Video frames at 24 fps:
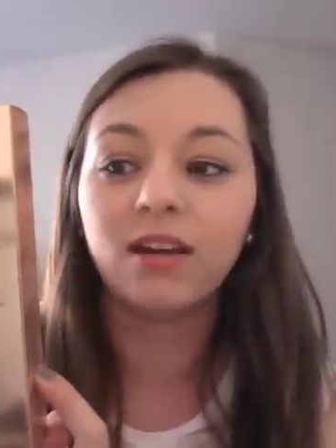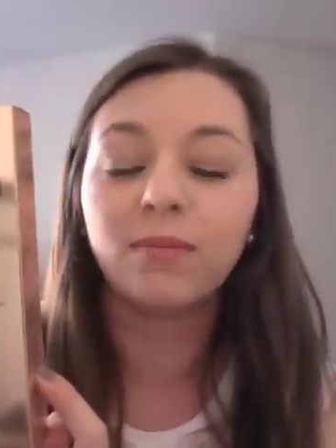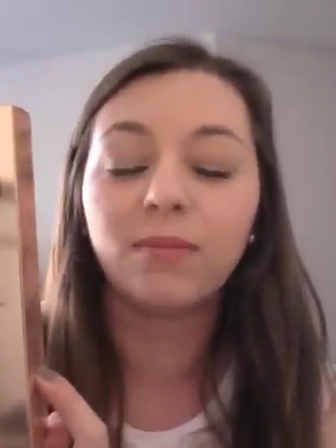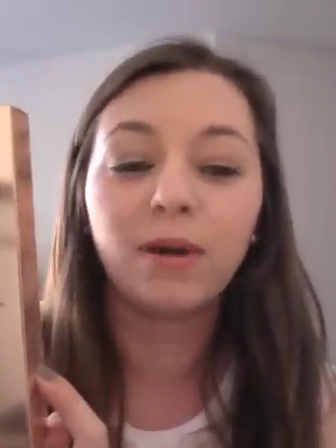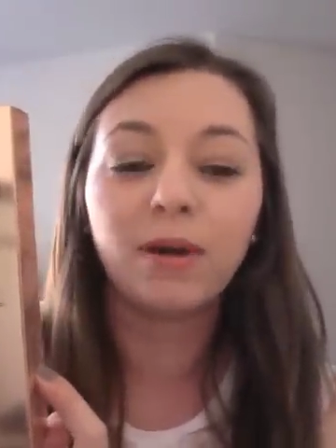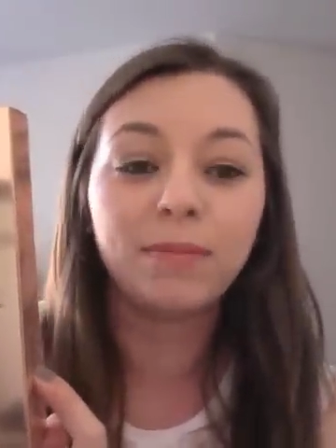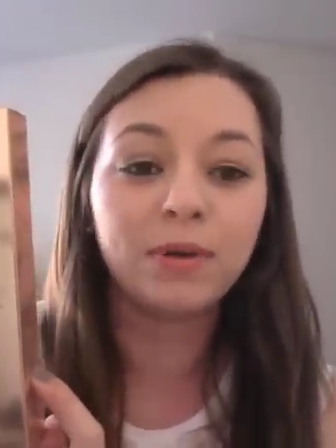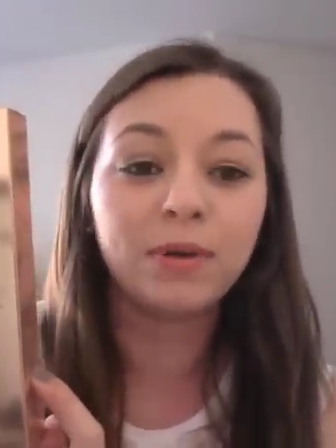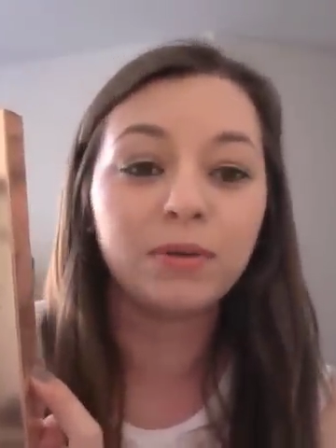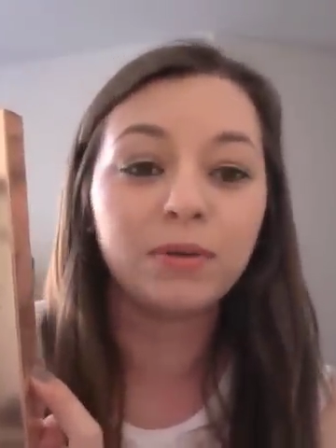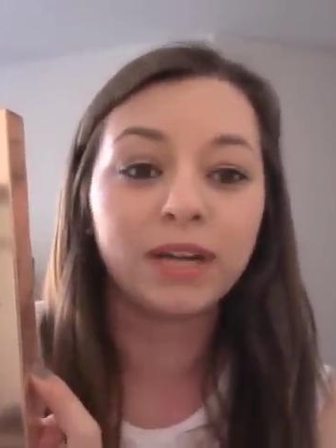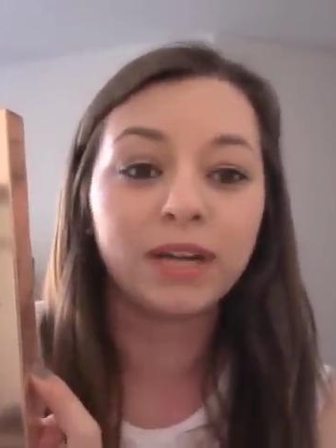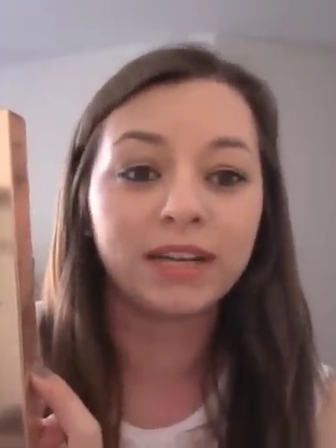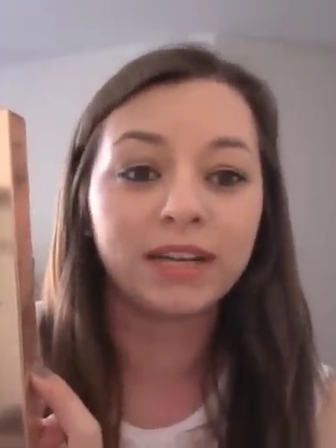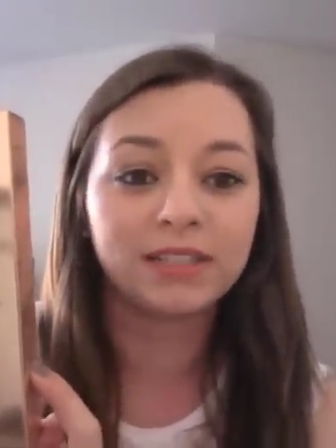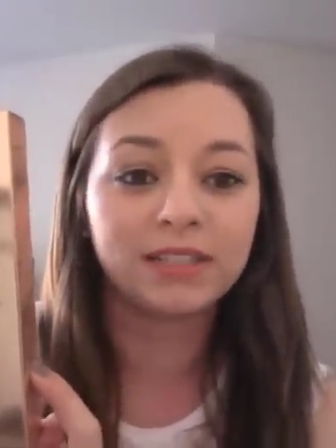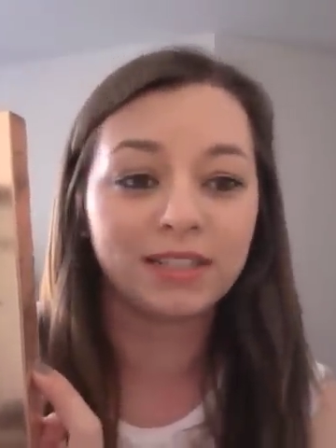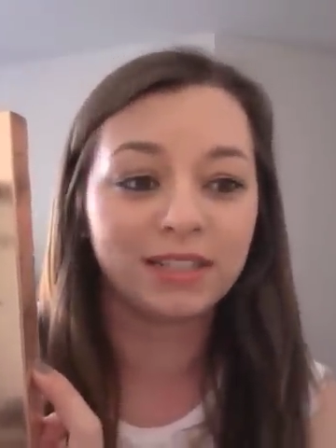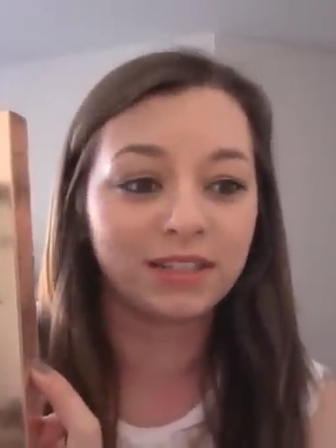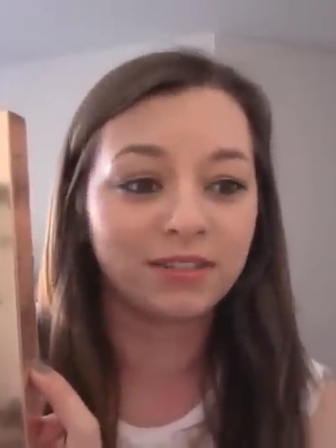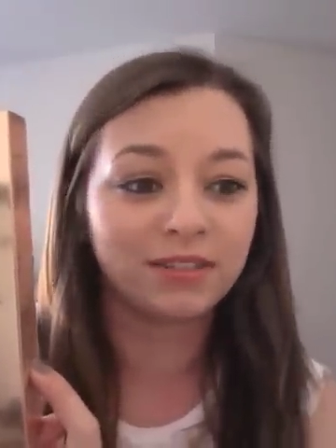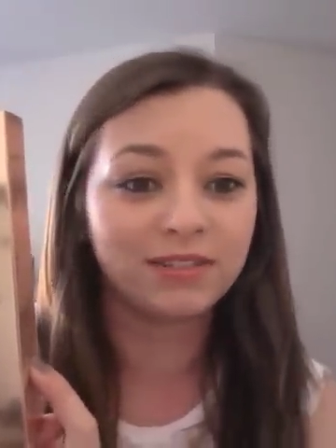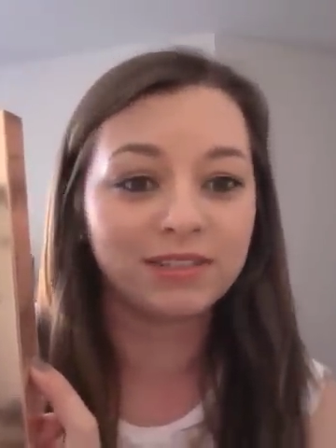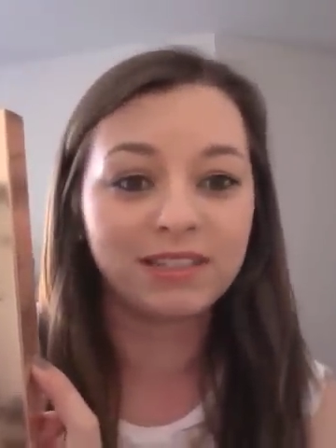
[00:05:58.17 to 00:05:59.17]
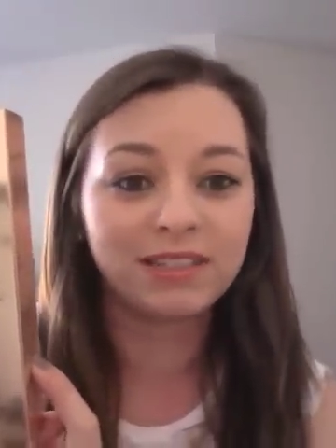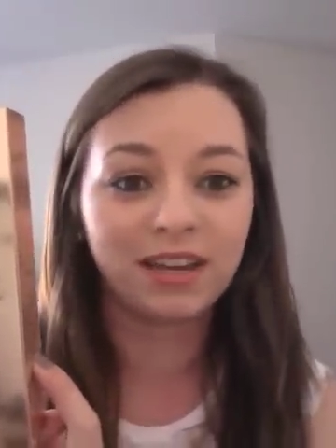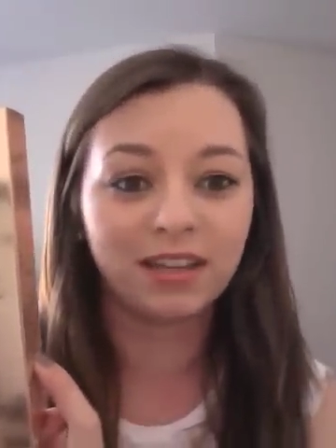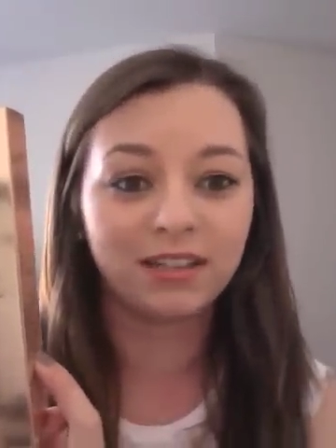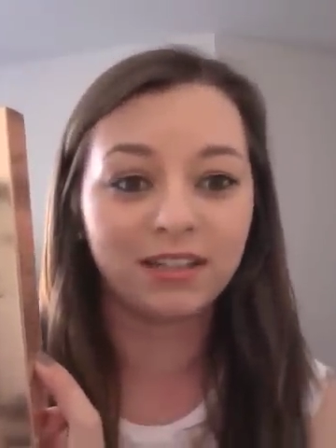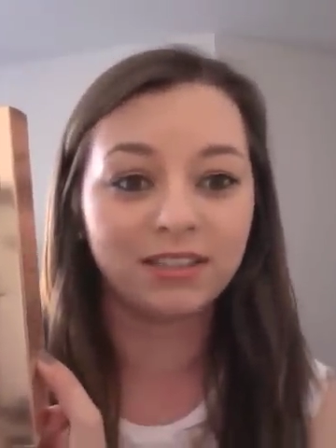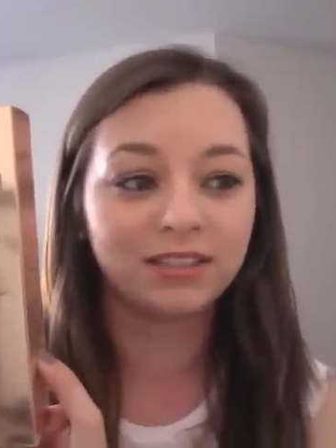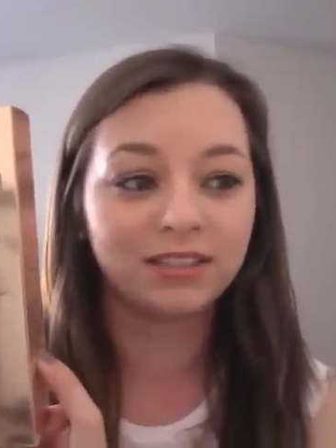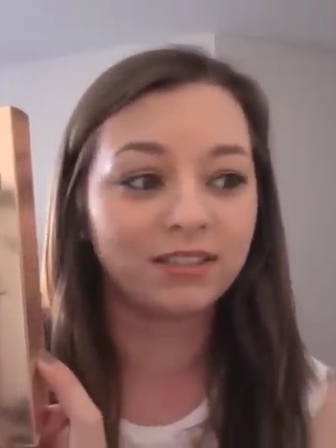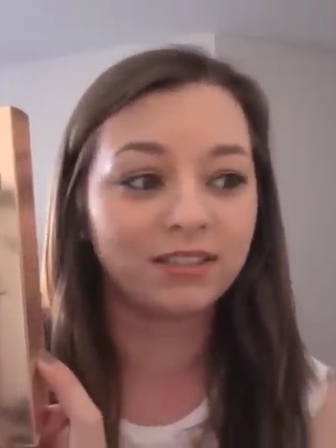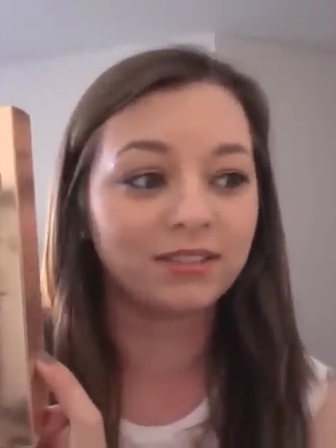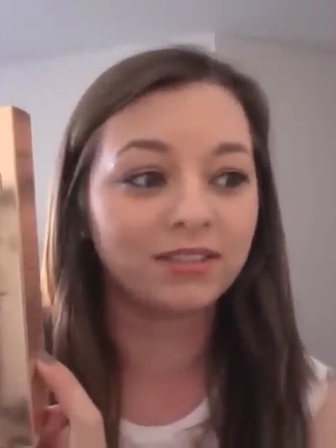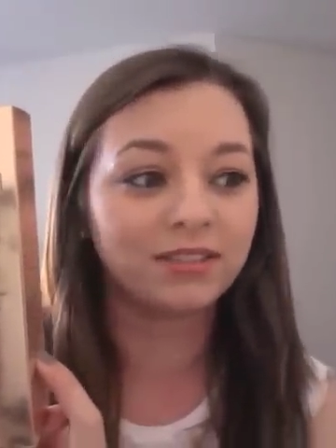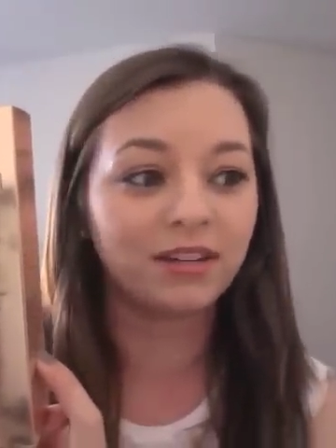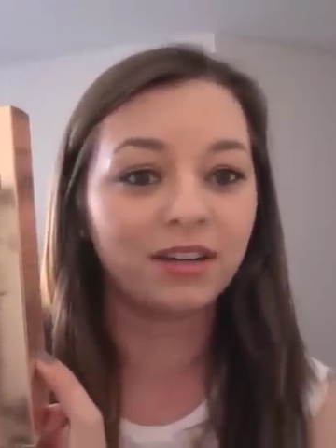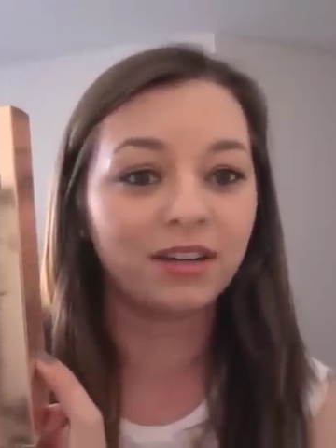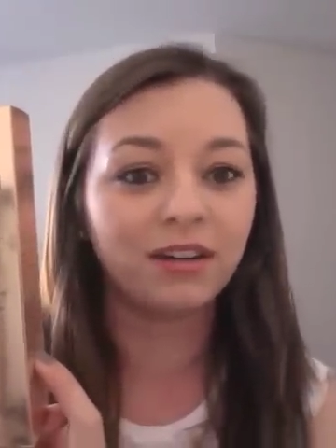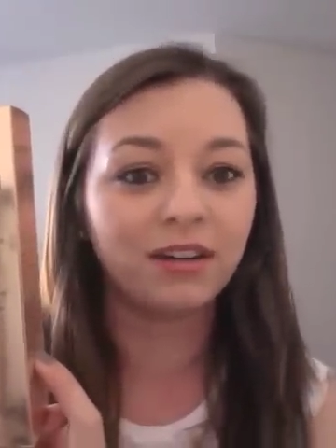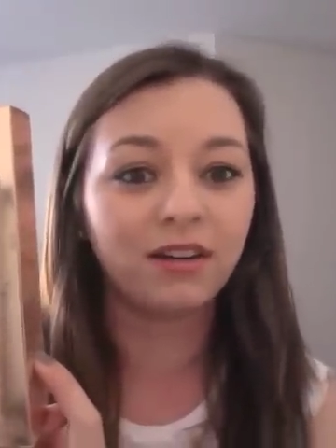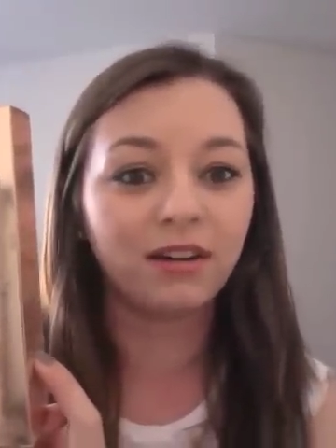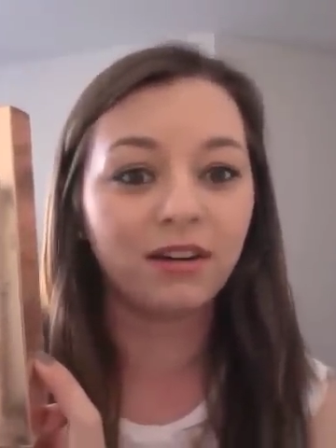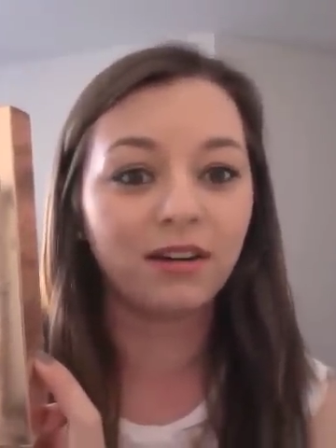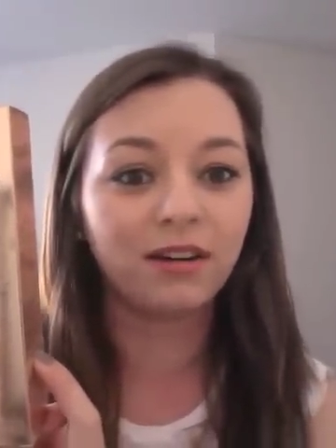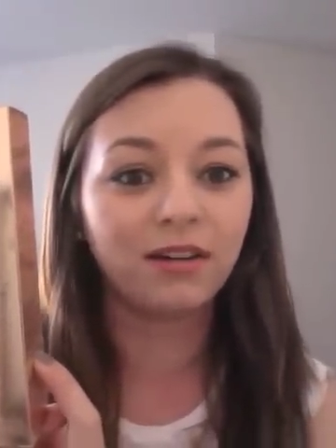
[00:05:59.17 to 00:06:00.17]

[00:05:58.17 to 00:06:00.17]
my bill came to something ridiculous, and I was like,